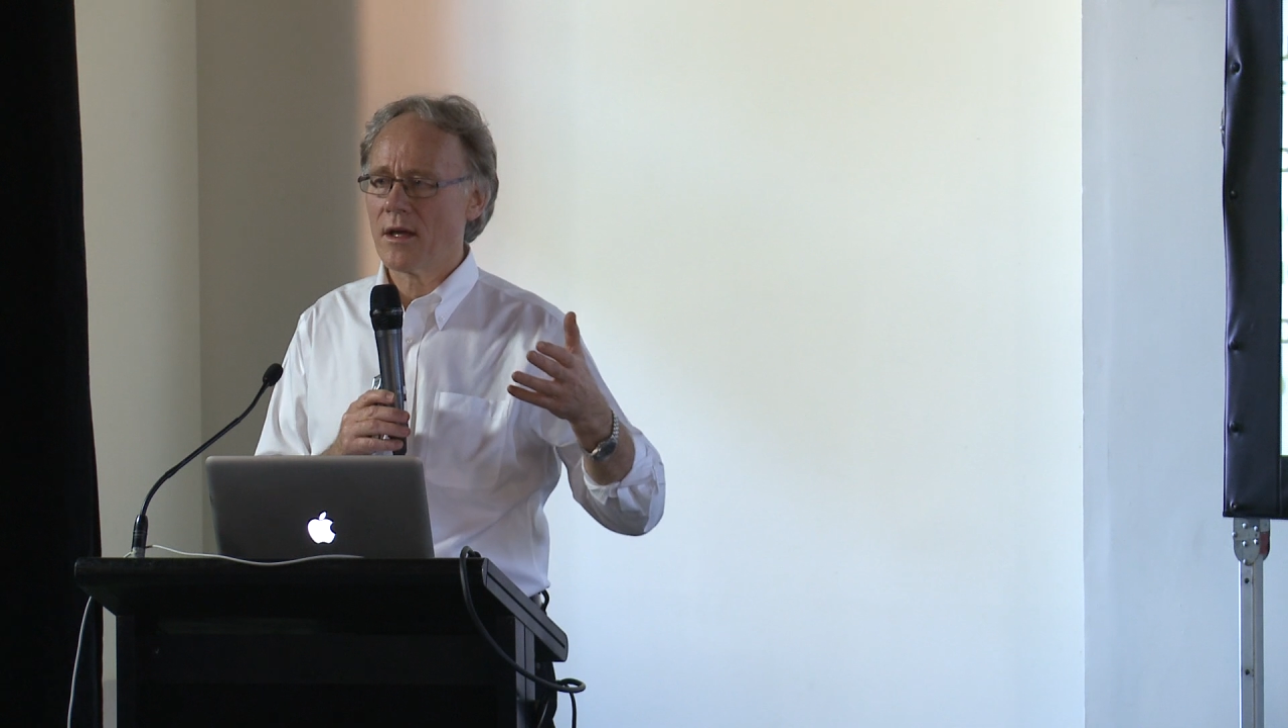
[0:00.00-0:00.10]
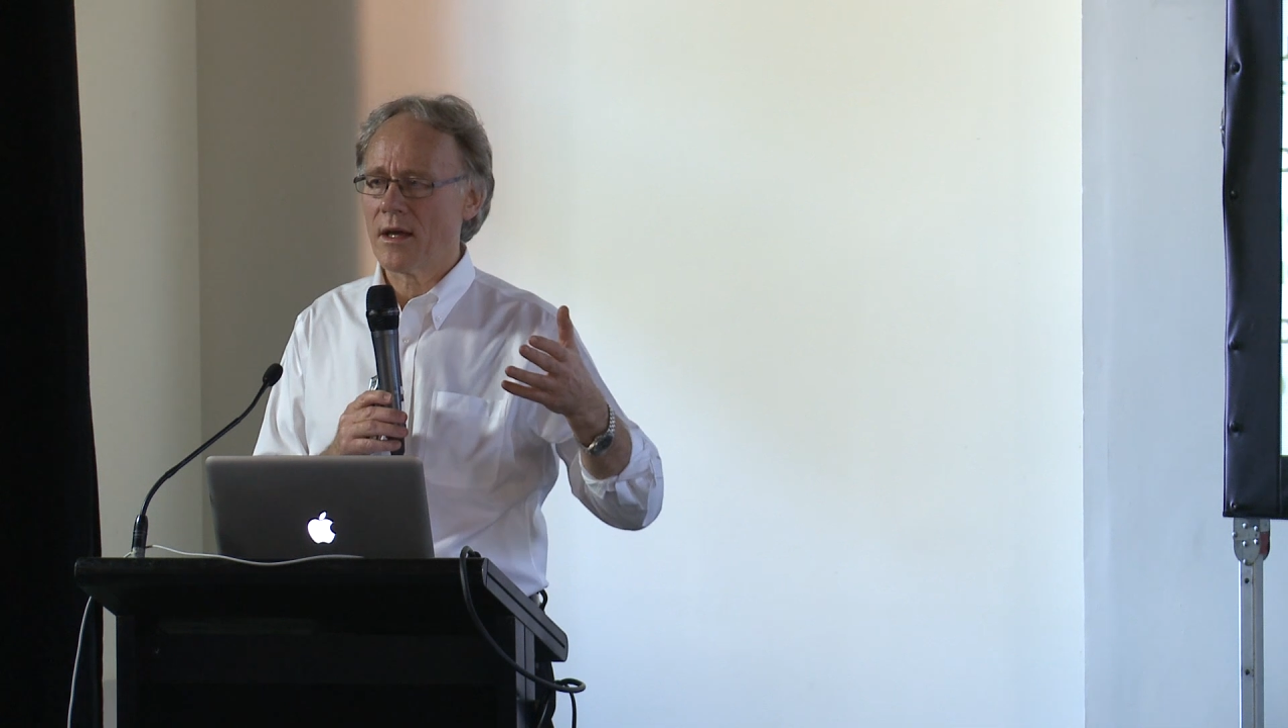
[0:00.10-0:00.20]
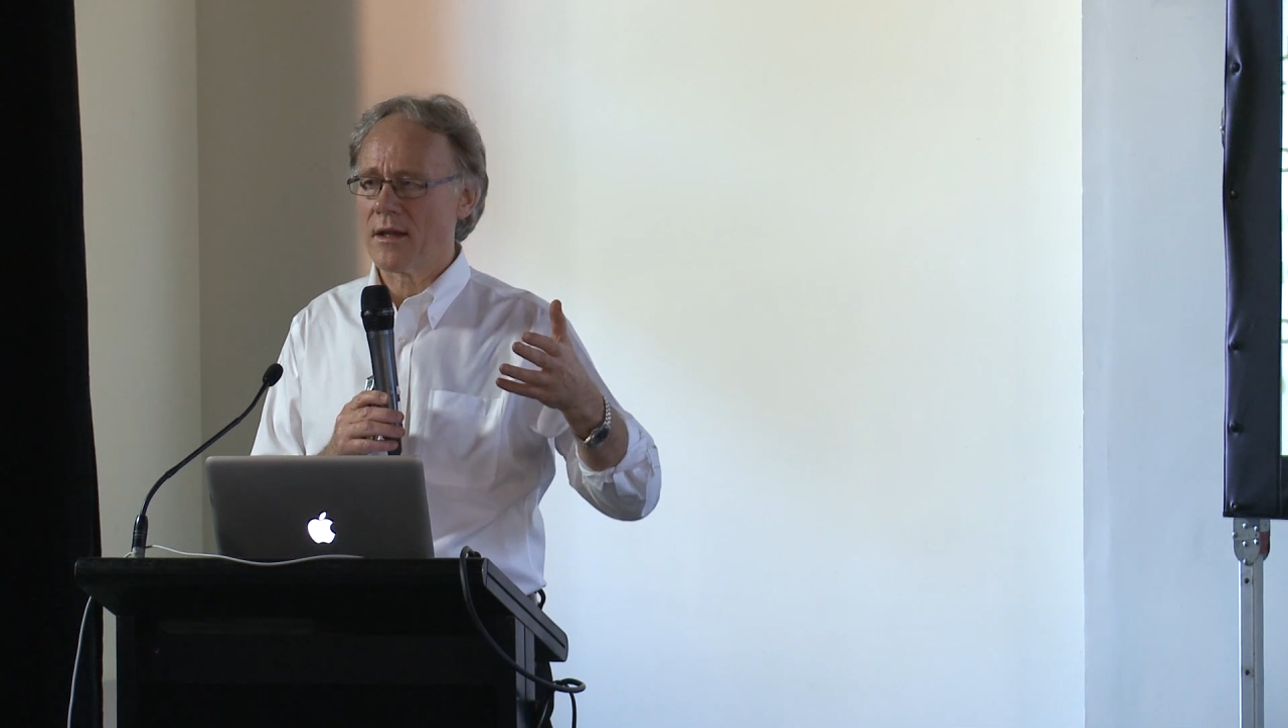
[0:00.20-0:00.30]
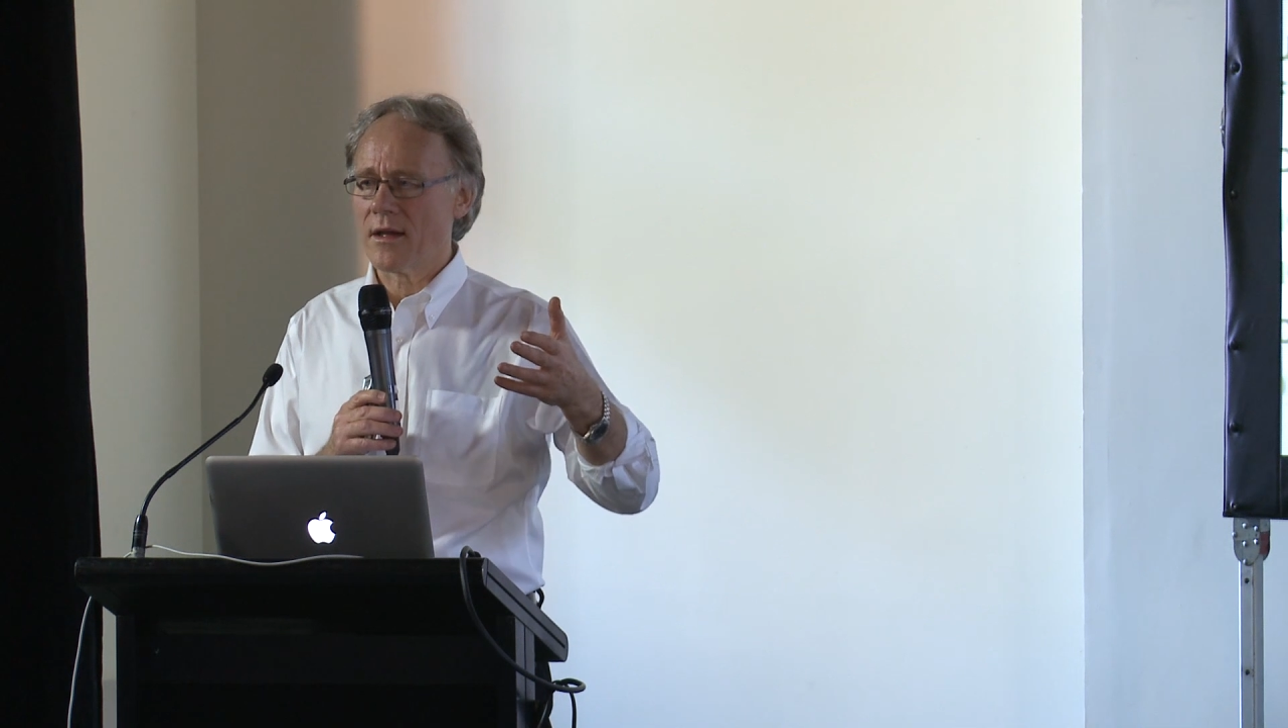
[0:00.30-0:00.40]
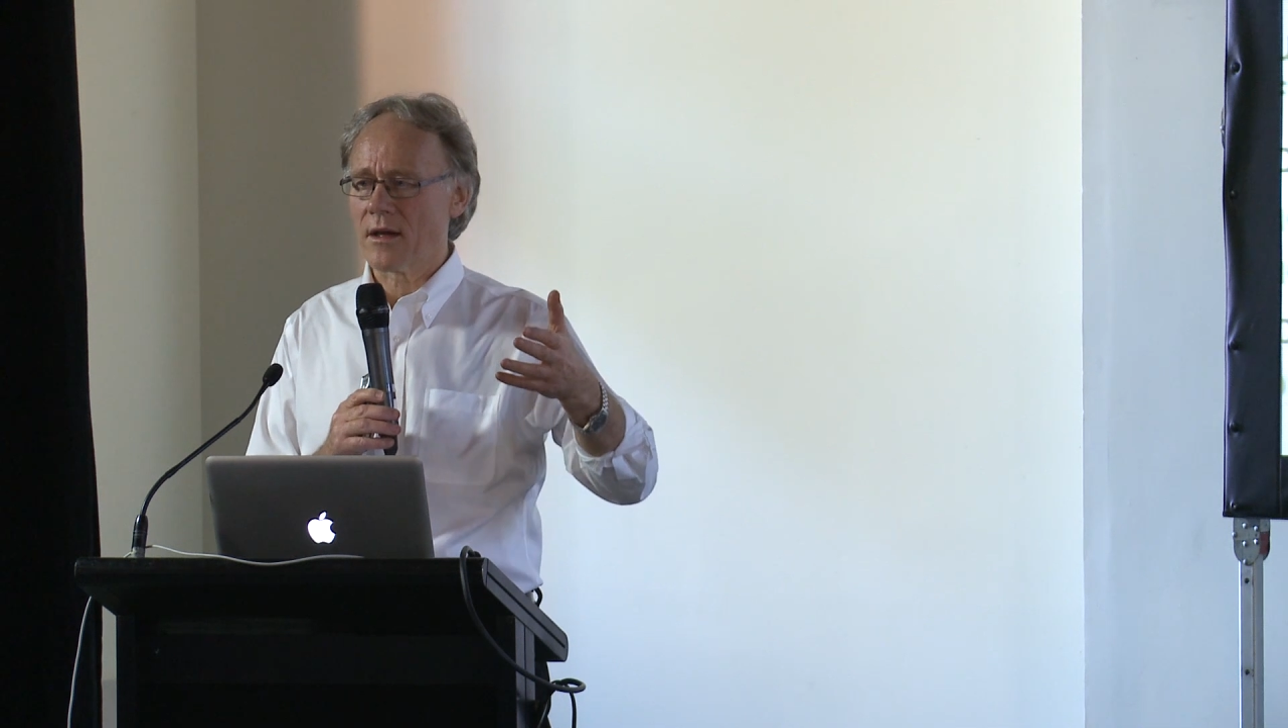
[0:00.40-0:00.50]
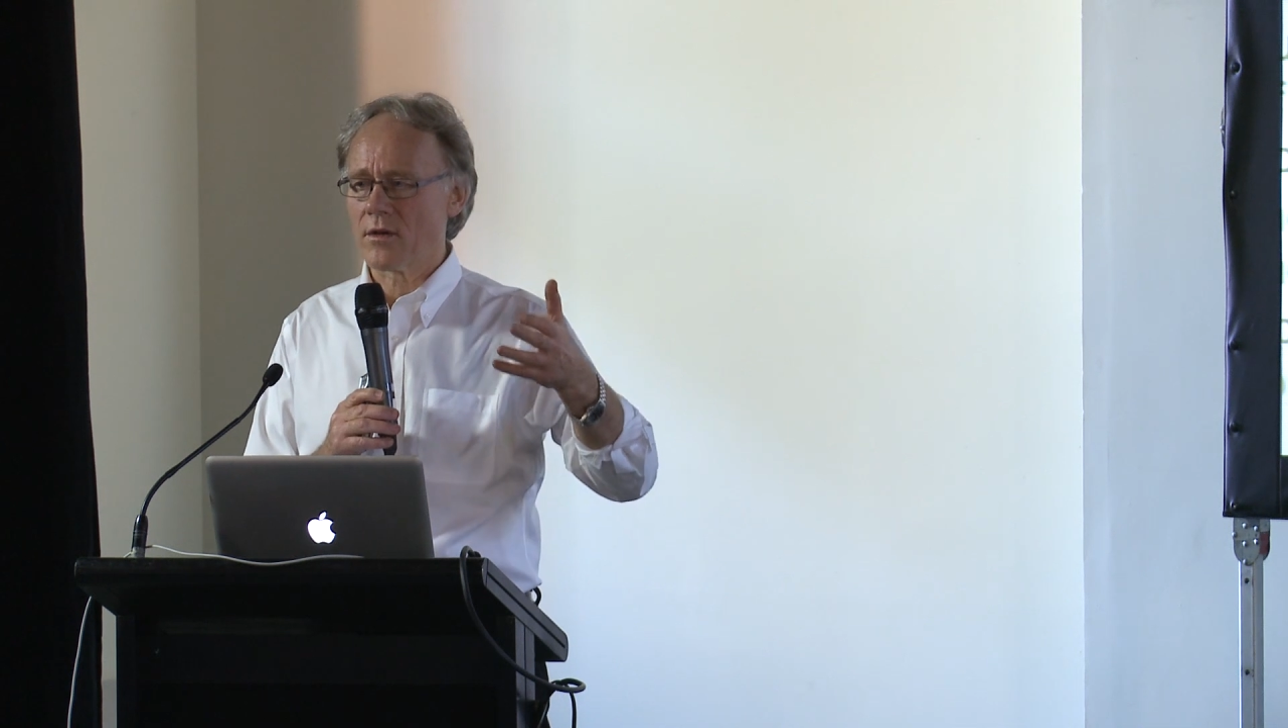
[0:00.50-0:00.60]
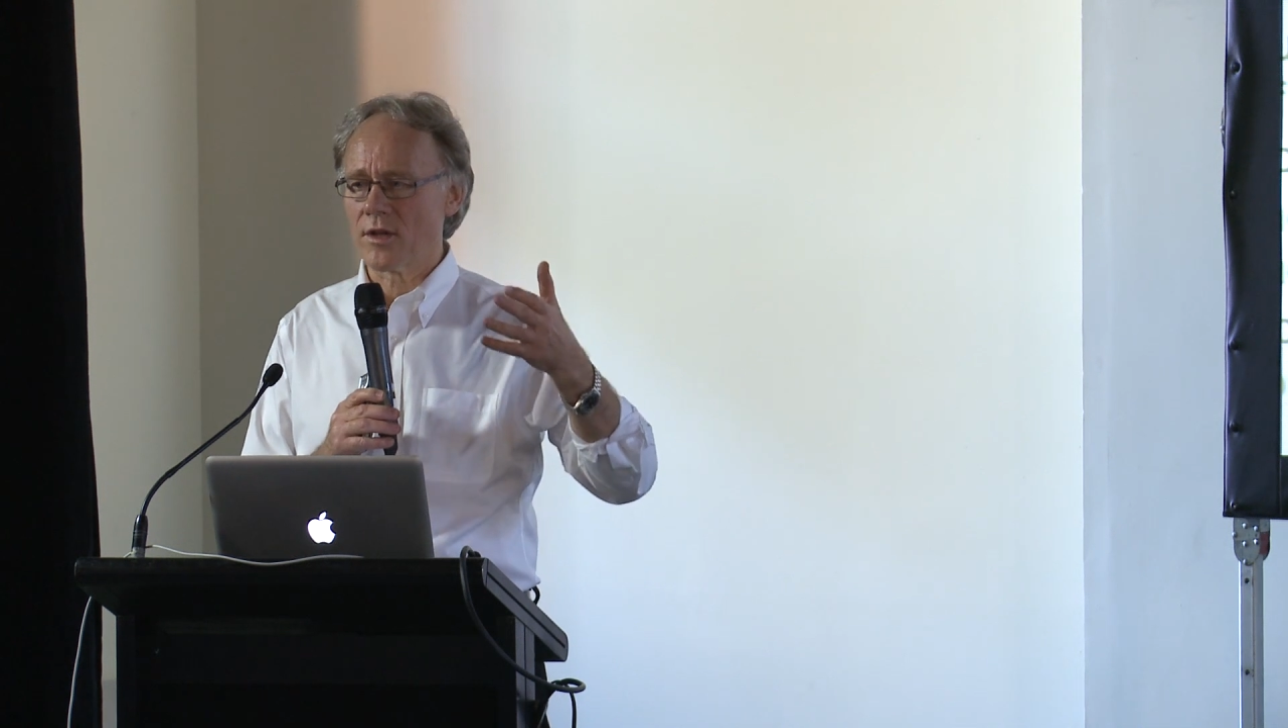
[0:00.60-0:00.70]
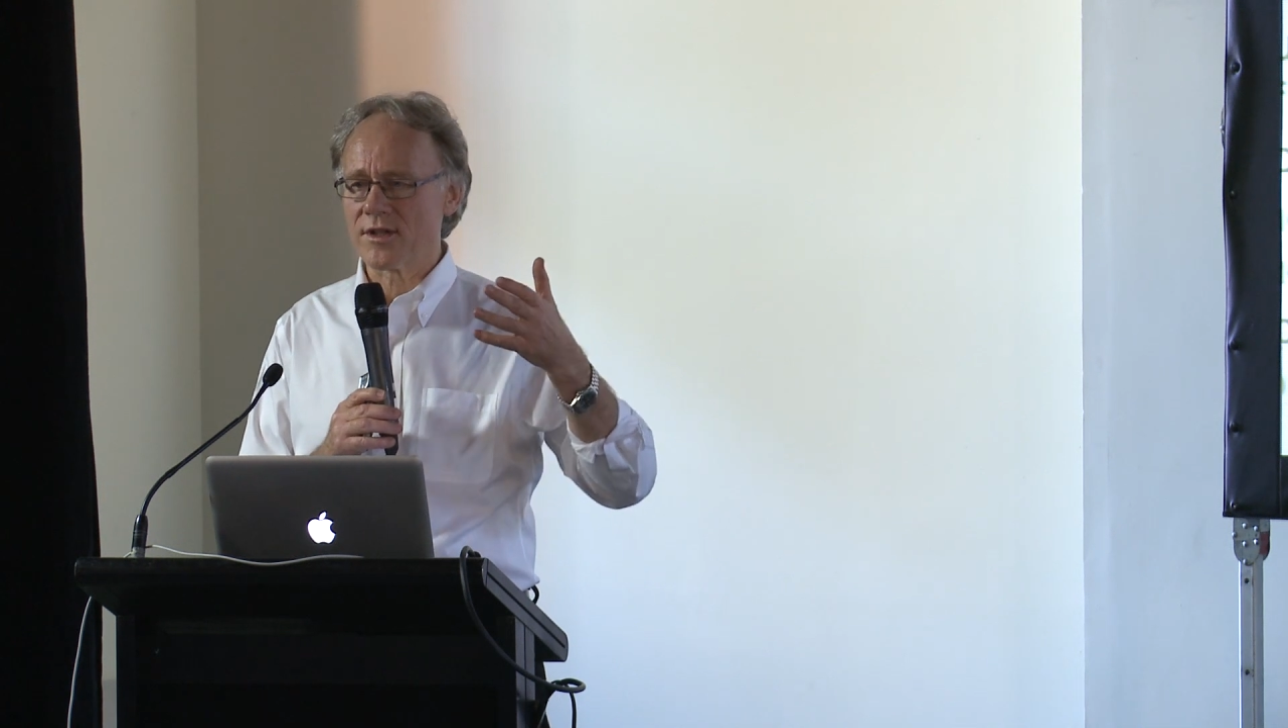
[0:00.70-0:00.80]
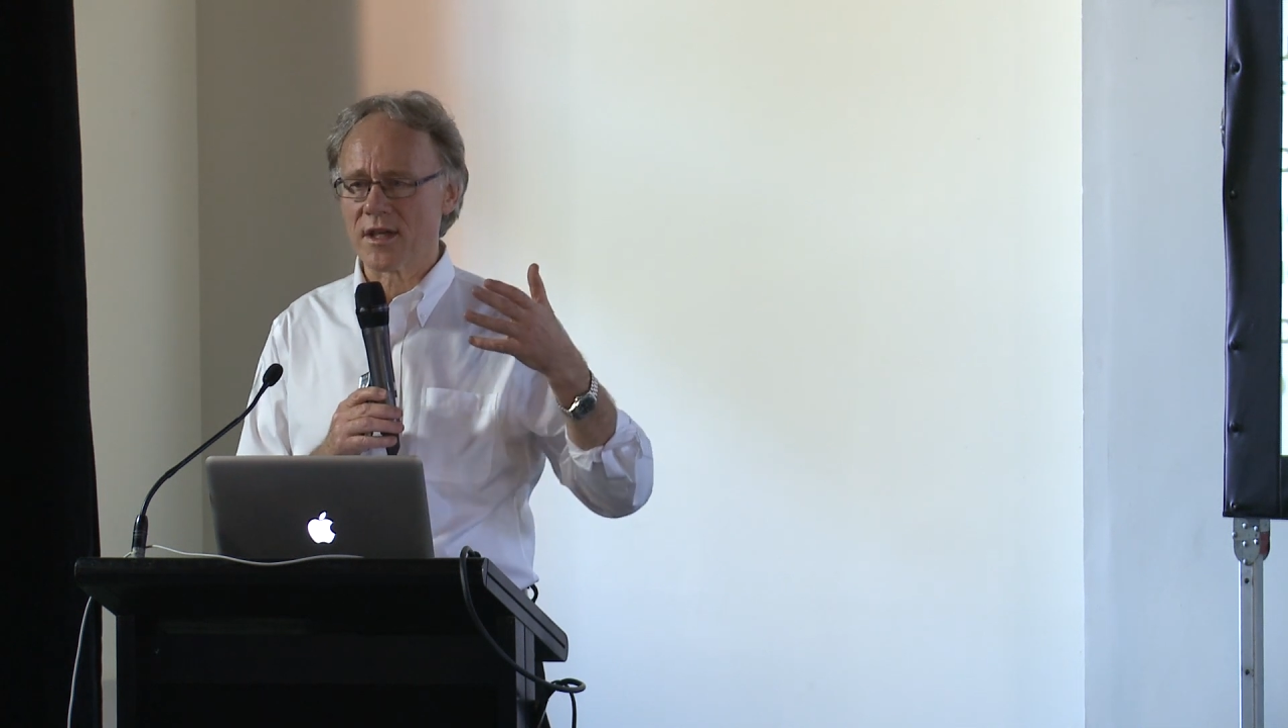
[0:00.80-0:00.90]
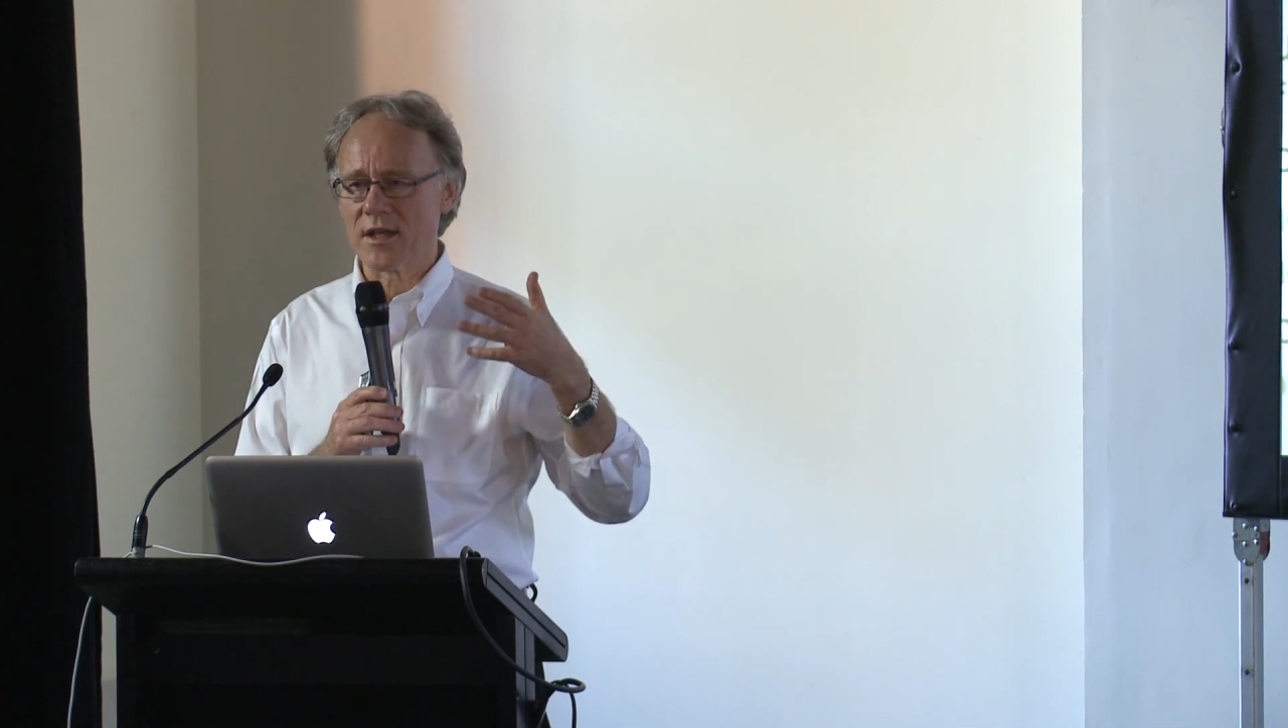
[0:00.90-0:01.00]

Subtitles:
and they're crossing